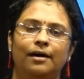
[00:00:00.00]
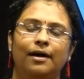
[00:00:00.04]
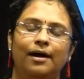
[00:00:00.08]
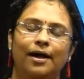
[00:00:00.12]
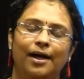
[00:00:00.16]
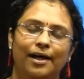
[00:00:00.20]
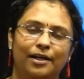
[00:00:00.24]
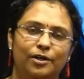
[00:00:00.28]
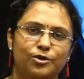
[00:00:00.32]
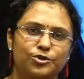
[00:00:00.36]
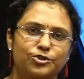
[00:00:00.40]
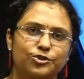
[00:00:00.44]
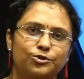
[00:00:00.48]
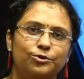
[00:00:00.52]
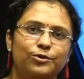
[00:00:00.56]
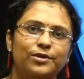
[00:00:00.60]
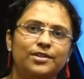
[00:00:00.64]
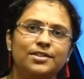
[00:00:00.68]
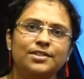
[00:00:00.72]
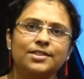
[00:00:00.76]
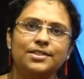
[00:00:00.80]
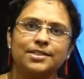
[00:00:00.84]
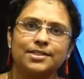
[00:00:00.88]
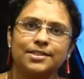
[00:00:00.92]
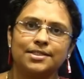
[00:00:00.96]
Hello
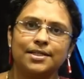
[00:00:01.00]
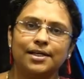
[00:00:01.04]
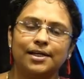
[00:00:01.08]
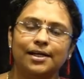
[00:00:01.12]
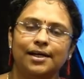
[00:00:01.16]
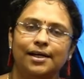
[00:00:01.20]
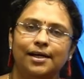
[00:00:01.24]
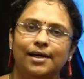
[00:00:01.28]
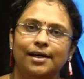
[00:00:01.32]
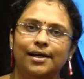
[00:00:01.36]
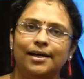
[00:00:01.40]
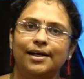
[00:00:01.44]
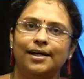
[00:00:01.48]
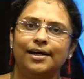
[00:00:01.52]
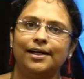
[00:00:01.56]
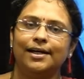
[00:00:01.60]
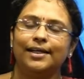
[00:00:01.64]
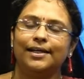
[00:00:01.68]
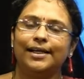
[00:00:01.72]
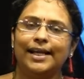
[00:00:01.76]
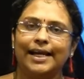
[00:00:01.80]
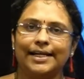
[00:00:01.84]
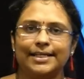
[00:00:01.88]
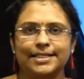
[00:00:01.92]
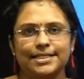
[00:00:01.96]
students,
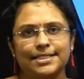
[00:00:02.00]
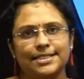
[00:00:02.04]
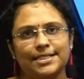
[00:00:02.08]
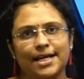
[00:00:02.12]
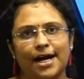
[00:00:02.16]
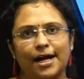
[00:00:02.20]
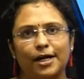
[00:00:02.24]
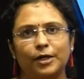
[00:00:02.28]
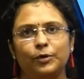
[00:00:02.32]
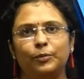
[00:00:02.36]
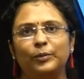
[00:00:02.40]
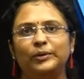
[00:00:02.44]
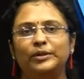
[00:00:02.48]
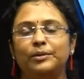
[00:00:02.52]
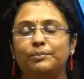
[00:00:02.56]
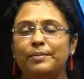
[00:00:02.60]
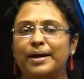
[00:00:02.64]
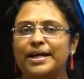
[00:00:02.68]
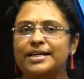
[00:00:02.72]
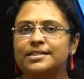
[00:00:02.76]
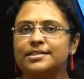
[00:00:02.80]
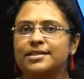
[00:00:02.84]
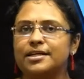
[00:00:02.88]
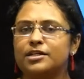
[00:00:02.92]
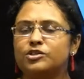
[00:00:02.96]
let us start with the
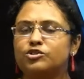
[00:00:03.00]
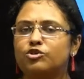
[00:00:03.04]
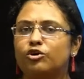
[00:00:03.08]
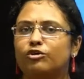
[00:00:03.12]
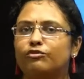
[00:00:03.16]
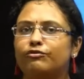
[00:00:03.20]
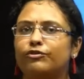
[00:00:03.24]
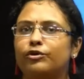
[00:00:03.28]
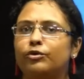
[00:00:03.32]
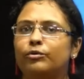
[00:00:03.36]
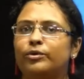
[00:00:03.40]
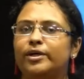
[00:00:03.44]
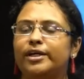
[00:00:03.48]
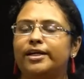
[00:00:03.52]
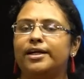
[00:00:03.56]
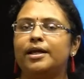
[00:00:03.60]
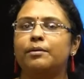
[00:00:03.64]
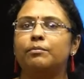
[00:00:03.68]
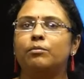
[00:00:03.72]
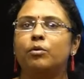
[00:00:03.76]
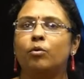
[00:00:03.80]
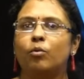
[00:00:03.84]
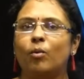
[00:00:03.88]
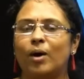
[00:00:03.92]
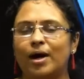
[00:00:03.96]
basics of unit
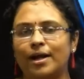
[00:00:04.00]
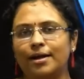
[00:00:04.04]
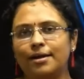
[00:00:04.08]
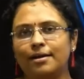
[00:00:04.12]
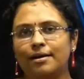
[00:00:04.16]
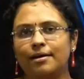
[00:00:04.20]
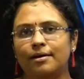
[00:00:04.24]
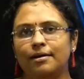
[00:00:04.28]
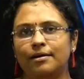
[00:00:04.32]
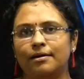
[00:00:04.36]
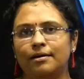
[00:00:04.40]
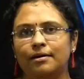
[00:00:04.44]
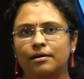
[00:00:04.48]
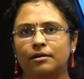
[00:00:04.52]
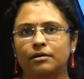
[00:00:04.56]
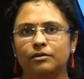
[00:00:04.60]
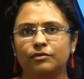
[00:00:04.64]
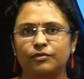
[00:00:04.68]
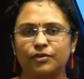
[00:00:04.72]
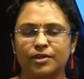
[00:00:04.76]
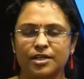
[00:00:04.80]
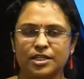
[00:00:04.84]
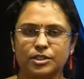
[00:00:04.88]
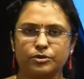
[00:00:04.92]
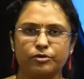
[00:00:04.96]
number 1.
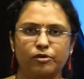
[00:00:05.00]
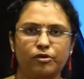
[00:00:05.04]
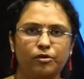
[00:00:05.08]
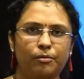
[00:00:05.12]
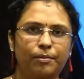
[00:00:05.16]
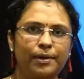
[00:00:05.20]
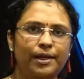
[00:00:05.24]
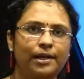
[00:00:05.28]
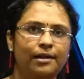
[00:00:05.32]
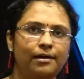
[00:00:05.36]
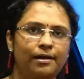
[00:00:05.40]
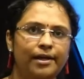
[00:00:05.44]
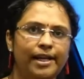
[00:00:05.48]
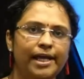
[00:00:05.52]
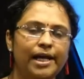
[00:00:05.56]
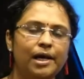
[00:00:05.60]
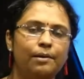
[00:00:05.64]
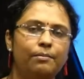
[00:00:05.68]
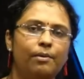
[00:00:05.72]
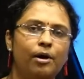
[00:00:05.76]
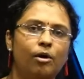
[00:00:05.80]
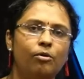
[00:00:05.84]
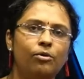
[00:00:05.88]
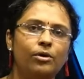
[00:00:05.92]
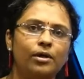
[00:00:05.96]
First, we will be learning
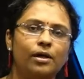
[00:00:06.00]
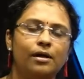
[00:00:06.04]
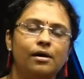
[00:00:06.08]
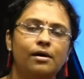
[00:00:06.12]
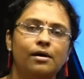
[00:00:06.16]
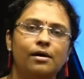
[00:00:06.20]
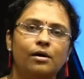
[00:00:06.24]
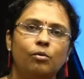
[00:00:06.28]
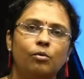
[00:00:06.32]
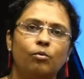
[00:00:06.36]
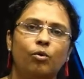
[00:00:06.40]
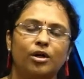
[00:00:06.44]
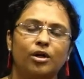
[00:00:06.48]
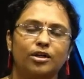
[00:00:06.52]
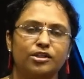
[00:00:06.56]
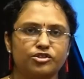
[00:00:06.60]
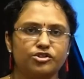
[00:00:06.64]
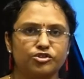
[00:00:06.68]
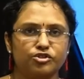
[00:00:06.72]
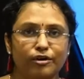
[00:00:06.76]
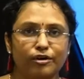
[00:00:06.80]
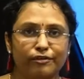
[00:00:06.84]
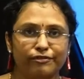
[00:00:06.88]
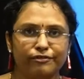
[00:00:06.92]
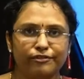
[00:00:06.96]
about what is
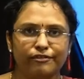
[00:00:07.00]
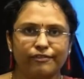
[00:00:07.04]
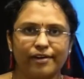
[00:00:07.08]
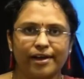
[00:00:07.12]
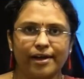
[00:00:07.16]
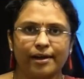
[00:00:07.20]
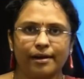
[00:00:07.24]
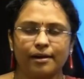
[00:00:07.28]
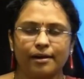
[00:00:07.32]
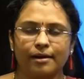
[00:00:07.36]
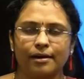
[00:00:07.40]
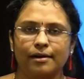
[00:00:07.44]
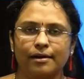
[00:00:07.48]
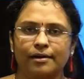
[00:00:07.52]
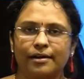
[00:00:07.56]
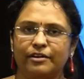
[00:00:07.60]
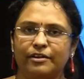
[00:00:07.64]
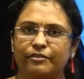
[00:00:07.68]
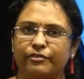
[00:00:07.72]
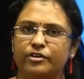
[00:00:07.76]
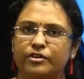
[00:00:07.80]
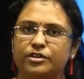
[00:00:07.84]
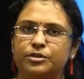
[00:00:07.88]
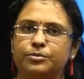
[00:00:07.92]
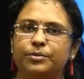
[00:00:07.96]
software,
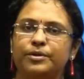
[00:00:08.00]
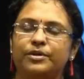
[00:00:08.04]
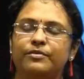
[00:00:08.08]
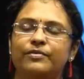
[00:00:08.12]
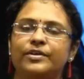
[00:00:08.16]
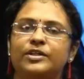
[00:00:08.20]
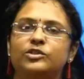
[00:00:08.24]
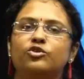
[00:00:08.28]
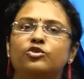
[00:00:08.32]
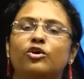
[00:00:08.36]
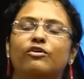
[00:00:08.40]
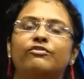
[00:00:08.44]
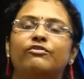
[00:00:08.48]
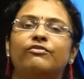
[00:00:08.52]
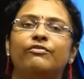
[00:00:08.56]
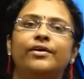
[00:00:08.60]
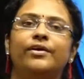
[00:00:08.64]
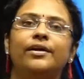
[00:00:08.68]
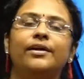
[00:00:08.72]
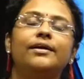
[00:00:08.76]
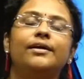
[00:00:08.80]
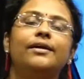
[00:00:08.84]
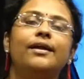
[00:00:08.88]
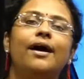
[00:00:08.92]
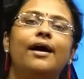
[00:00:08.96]
difference between
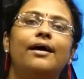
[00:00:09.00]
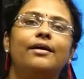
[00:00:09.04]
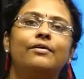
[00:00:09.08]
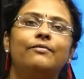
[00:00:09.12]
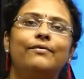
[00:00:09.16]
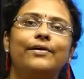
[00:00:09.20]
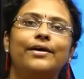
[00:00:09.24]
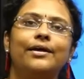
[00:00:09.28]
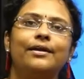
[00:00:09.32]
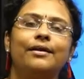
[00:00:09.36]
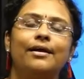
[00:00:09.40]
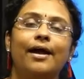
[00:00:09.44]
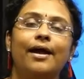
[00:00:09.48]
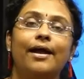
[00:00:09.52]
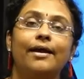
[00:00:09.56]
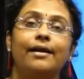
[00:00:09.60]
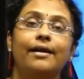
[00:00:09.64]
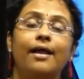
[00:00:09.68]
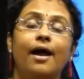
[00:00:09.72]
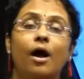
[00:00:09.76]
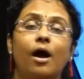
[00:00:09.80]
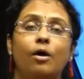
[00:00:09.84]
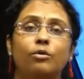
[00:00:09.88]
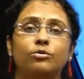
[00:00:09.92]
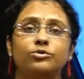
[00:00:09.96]
software and hardware,
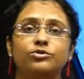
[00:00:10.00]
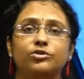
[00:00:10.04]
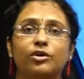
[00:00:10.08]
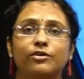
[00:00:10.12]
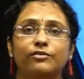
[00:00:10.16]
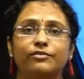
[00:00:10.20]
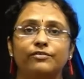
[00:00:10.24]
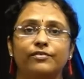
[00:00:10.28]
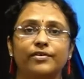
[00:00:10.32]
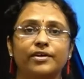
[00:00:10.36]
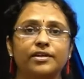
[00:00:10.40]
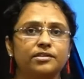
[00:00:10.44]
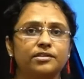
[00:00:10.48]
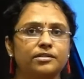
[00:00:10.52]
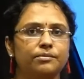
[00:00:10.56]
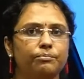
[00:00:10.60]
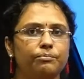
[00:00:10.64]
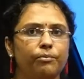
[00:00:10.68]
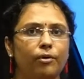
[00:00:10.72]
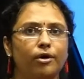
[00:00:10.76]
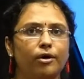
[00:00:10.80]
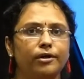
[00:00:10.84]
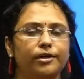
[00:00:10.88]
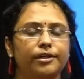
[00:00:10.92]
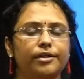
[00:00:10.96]
and how software is
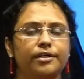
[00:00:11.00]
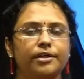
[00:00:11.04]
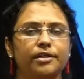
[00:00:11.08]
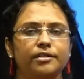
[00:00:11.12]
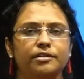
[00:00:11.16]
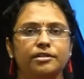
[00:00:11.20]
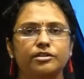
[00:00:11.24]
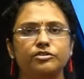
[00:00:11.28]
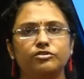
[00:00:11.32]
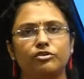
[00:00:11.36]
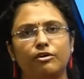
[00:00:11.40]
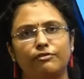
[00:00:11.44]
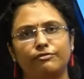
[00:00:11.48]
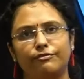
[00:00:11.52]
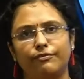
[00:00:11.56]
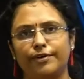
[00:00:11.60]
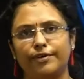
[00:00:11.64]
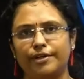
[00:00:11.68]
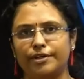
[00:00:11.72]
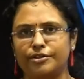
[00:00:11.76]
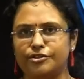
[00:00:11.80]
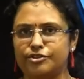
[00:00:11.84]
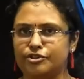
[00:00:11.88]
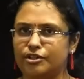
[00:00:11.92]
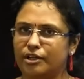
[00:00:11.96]
important in the
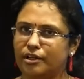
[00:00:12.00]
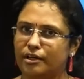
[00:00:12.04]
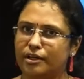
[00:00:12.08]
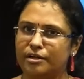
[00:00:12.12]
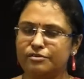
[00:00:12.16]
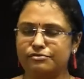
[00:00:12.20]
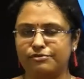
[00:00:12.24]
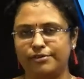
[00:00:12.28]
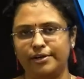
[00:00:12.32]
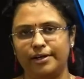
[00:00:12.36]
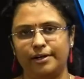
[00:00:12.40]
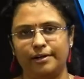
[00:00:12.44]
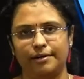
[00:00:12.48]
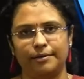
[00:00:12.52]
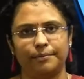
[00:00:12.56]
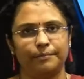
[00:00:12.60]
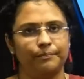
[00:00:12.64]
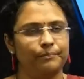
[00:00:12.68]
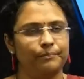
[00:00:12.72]
software engineering field.